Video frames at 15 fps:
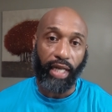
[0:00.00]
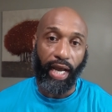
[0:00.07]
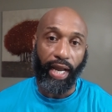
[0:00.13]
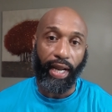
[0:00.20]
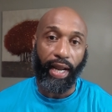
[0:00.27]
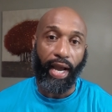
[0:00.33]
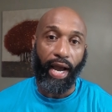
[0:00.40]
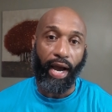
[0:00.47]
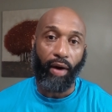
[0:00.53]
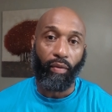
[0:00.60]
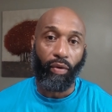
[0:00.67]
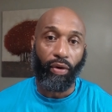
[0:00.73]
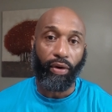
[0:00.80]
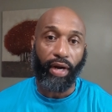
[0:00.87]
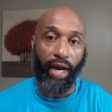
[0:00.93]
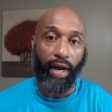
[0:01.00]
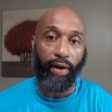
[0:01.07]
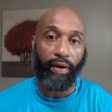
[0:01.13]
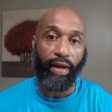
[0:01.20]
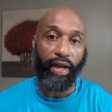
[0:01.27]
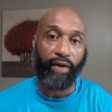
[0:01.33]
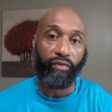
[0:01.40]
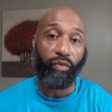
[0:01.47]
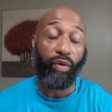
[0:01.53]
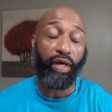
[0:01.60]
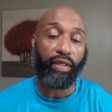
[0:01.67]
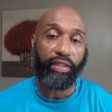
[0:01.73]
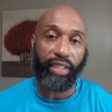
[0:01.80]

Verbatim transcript: like I work out every well,